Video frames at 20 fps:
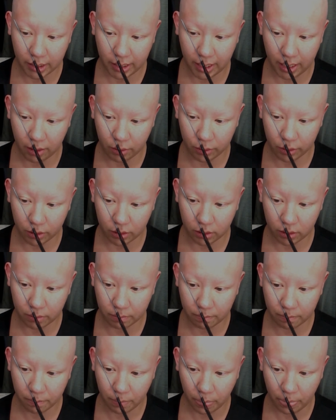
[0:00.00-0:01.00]
the outer
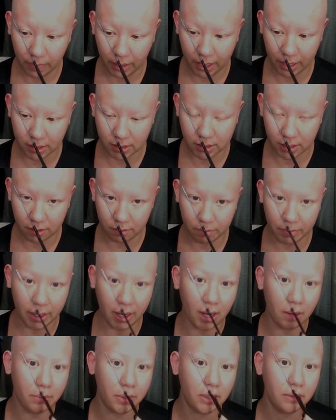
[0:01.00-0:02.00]
end of my
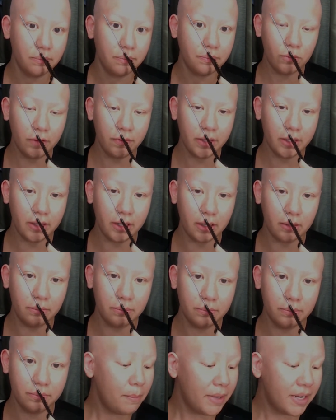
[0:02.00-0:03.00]
eyeball, roughly there.
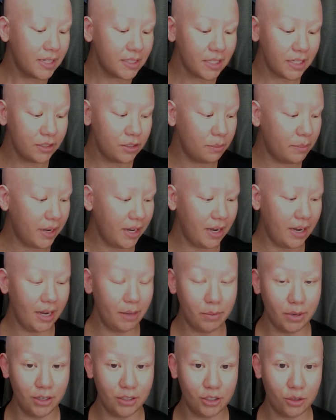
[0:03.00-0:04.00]
Because I do my
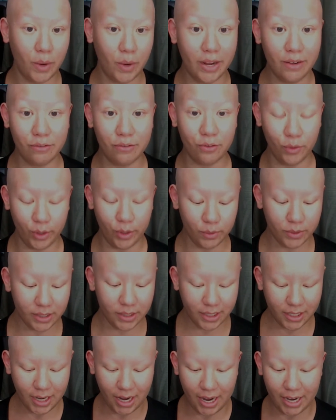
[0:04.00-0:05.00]
eyebrows quite
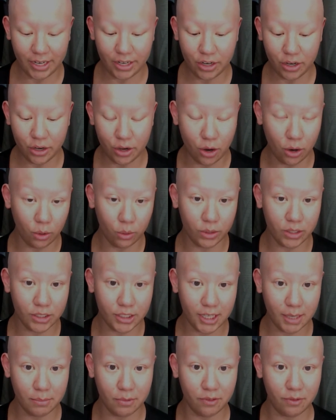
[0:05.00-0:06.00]
frequently, I know the
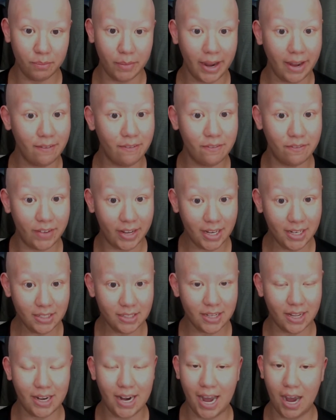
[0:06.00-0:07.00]
shape of my face
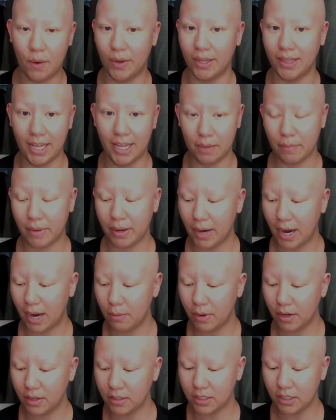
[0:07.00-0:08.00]
and how I like my
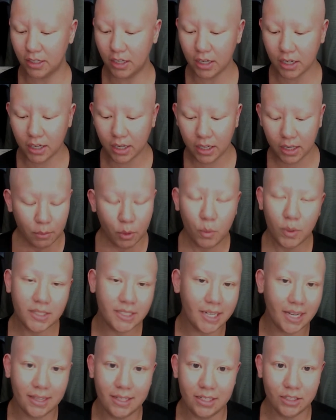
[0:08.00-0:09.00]
eyebrows to look. But once
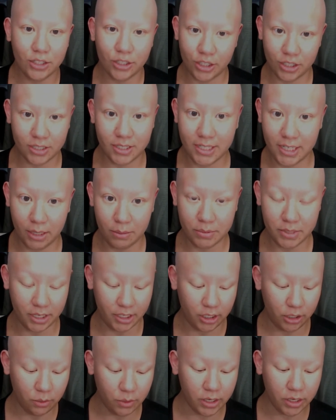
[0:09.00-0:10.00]
again, these are just tips that
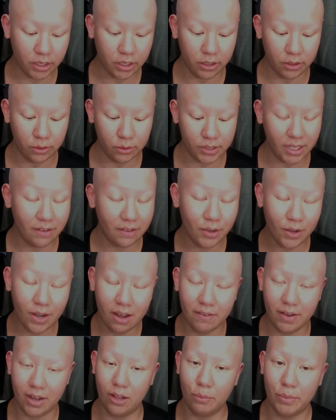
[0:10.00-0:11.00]
you can use if you
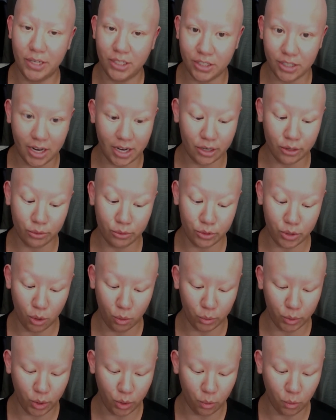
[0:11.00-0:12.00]
have alopecia and you
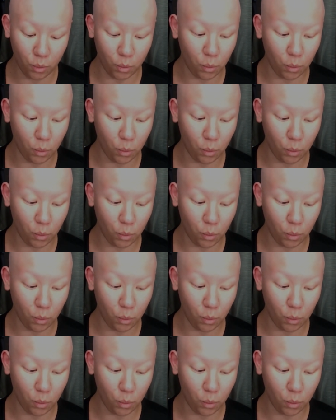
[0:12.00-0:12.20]
don't know